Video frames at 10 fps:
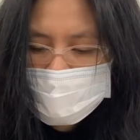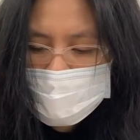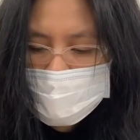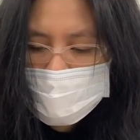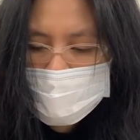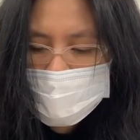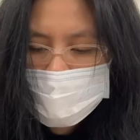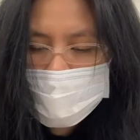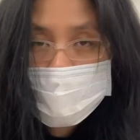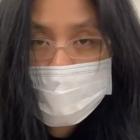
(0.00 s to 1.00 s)
see and
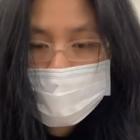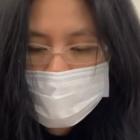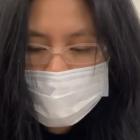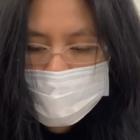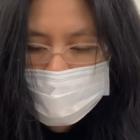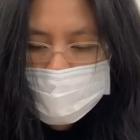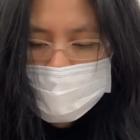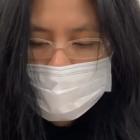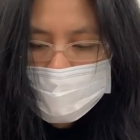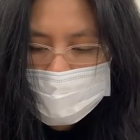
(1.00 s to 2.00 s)
then again it's
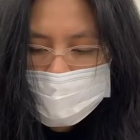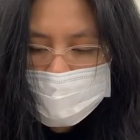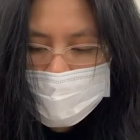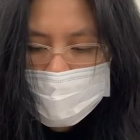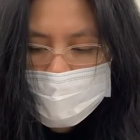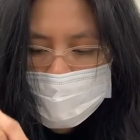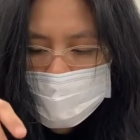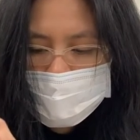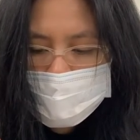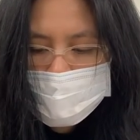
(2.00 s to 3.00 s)
like magnet
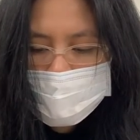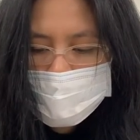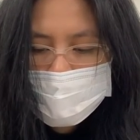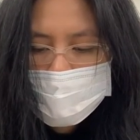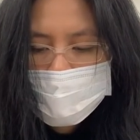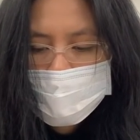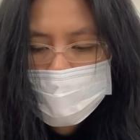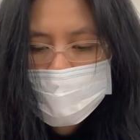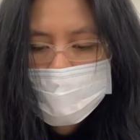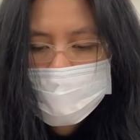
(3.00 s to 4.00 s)
yeah
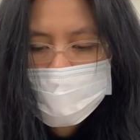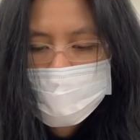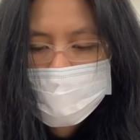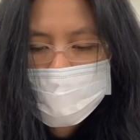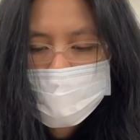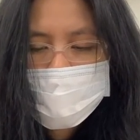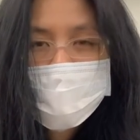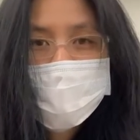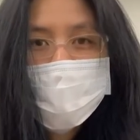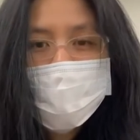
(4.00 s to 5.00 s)
so
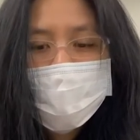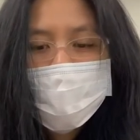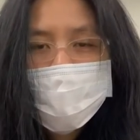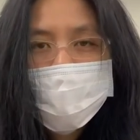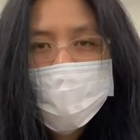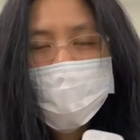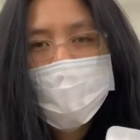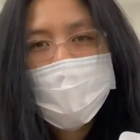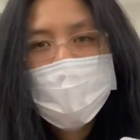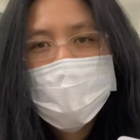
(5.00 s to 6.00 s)
it's cool so
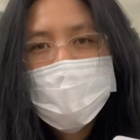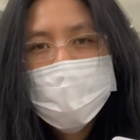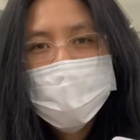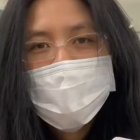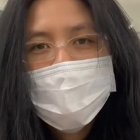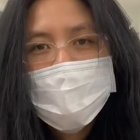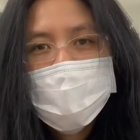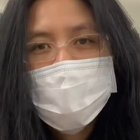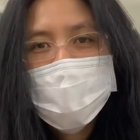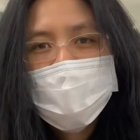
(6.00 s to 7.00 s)
guys
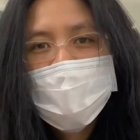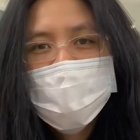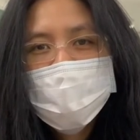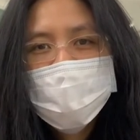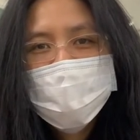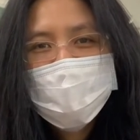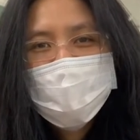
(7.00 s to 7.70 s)
subscribe to